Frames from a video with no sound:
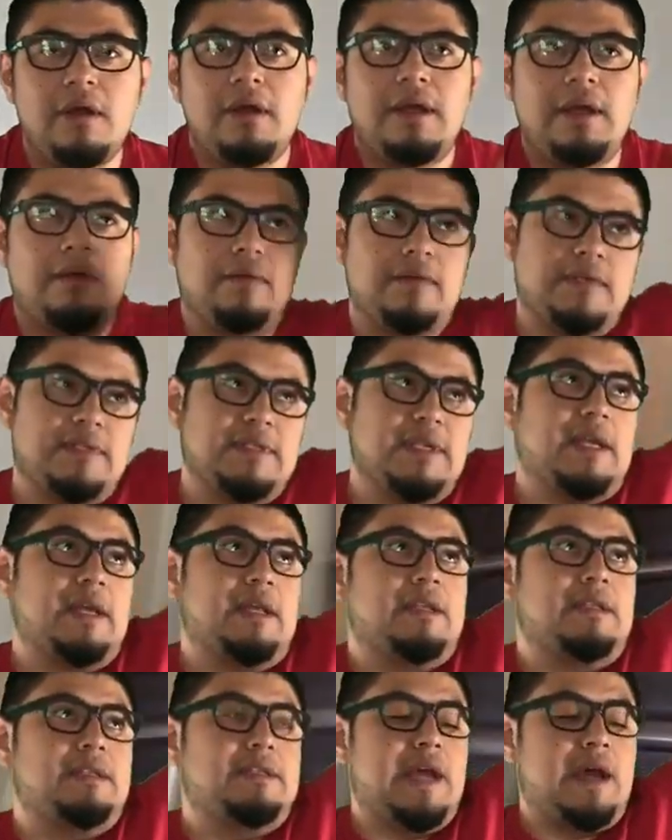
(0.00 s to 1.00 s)
it was like
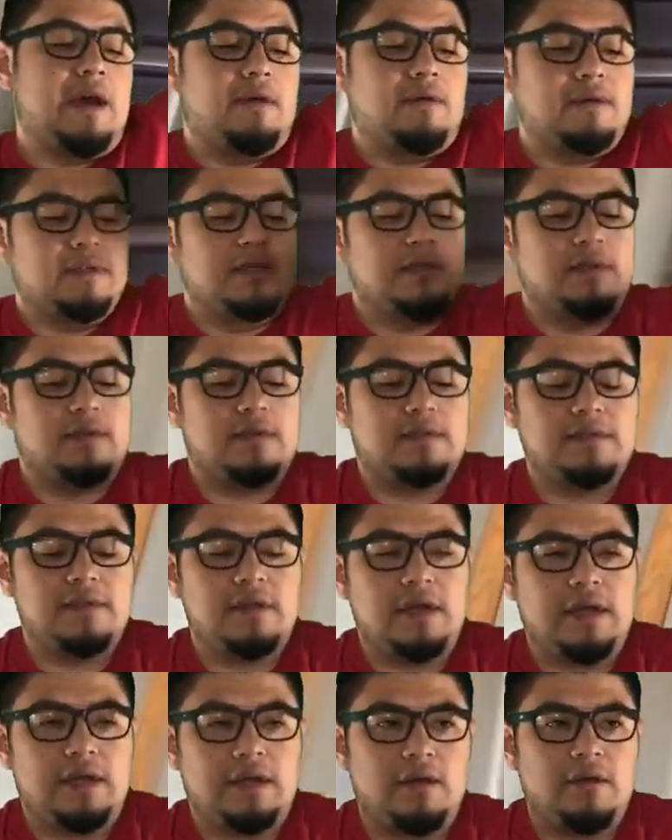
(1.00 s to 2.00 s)

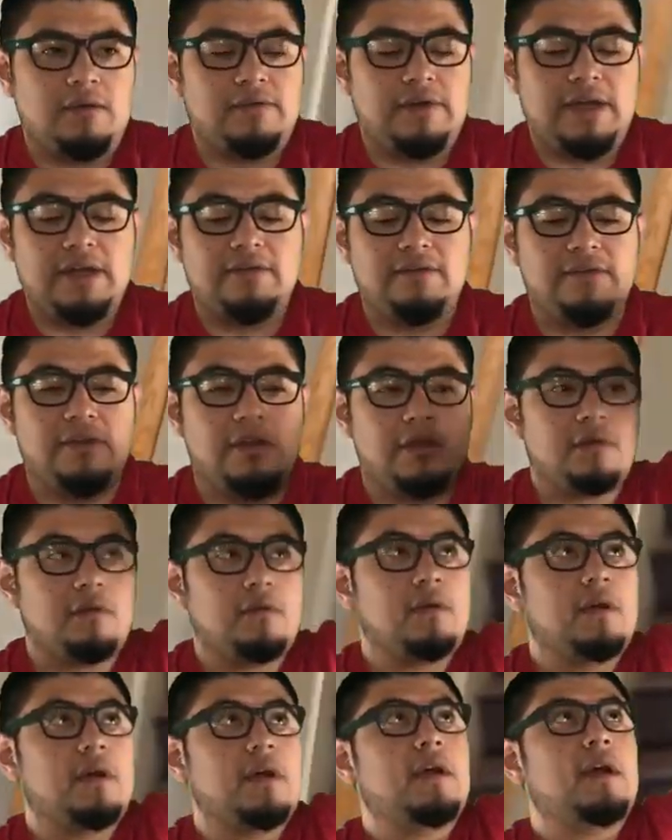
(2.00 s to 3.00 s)
a overhead view,
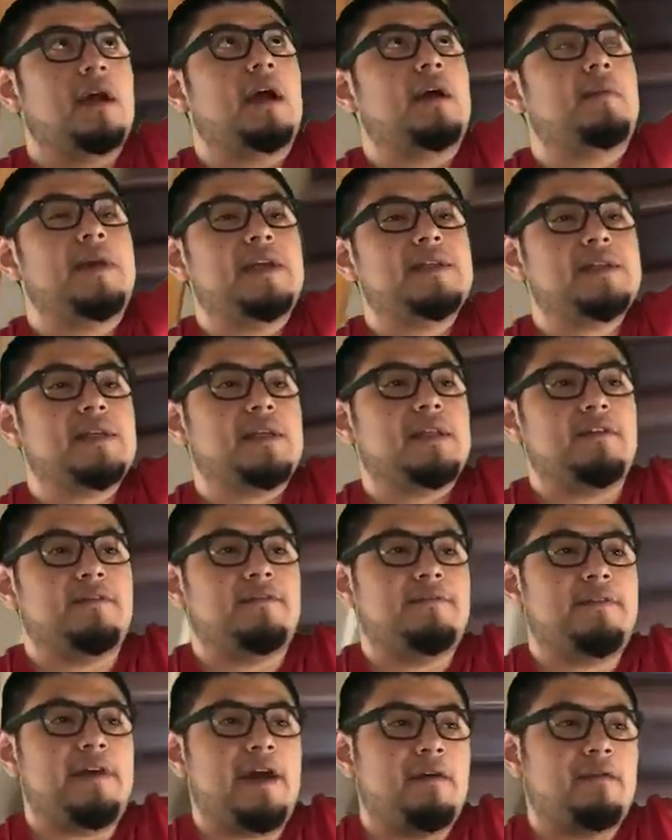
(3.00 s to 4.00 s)
I basically
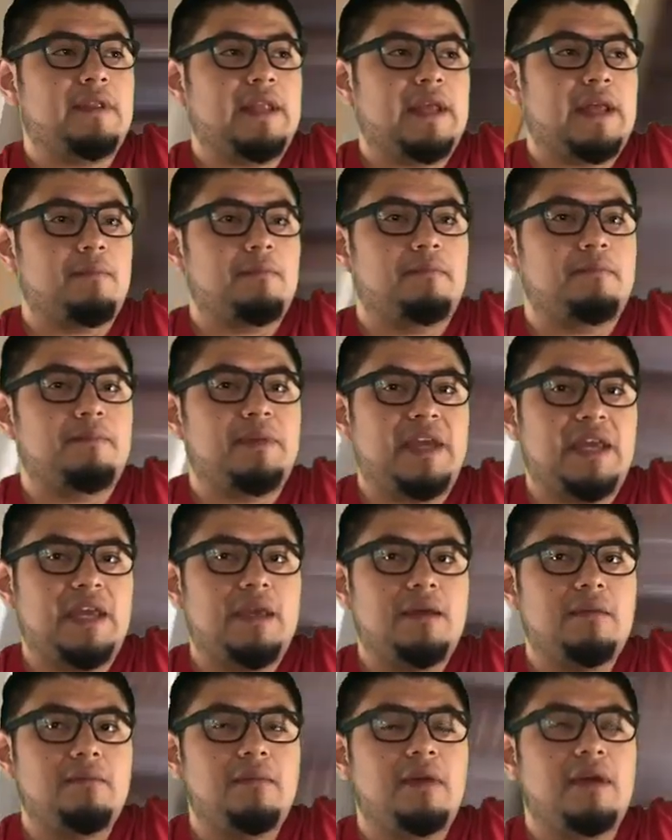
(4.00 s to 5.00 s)
found like a
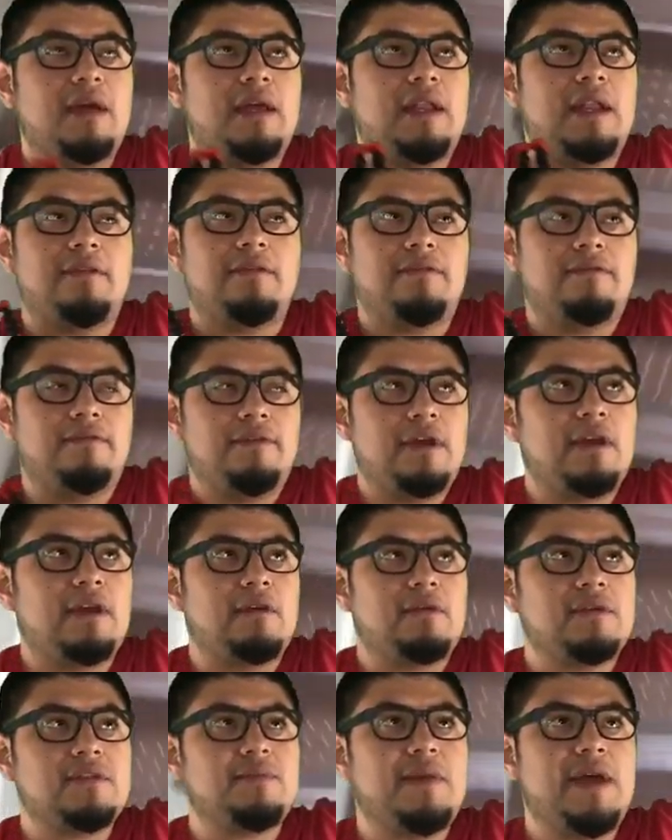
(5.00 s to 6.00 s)
beam and I figured it
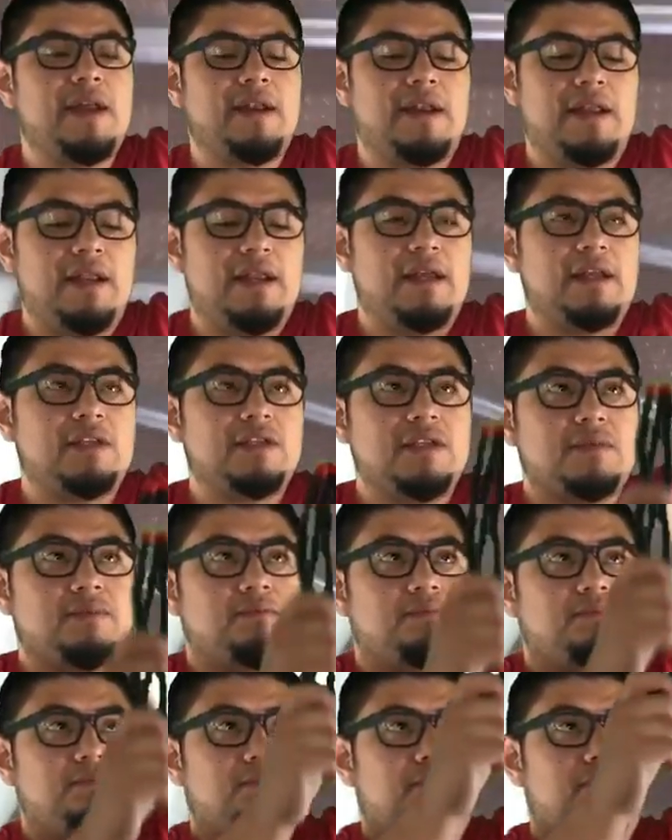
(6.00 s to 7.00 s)
was magnetic and just
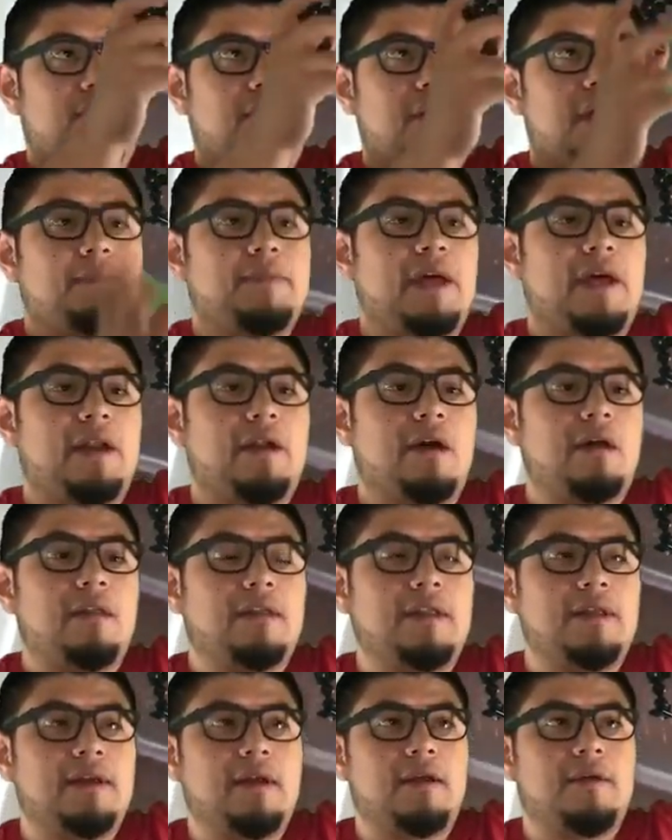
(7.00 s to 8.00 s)
plopped that on
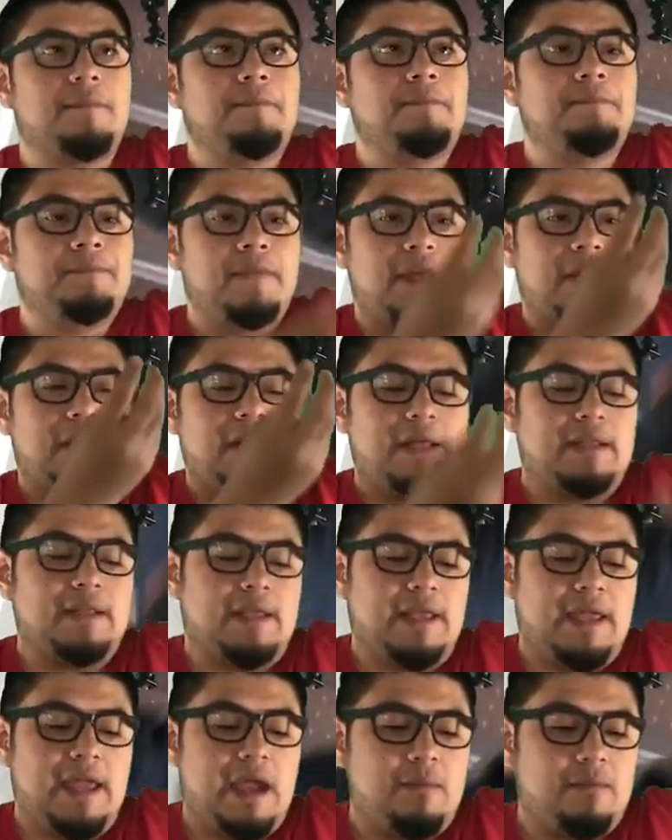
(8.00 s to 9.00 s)
there. Had
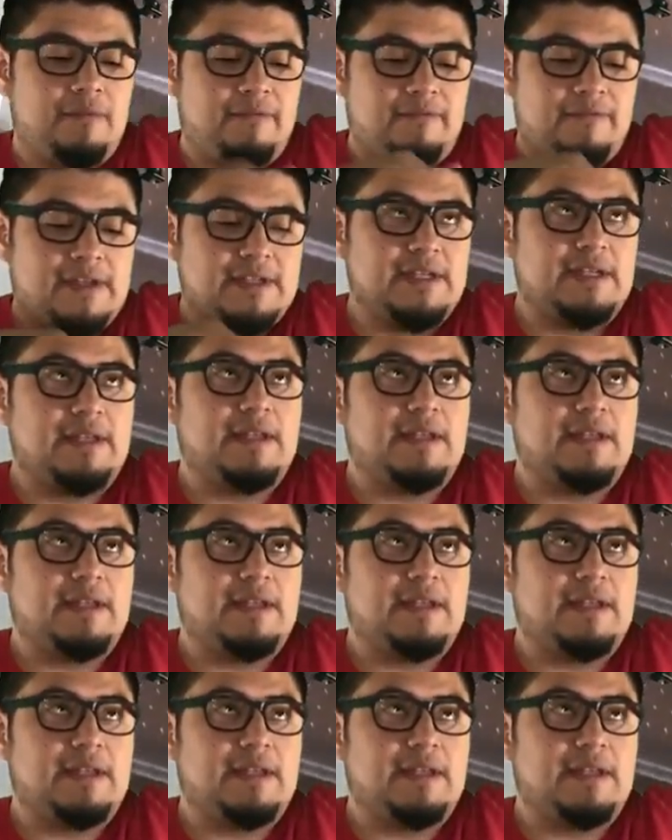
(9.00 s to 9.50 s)
the camera facing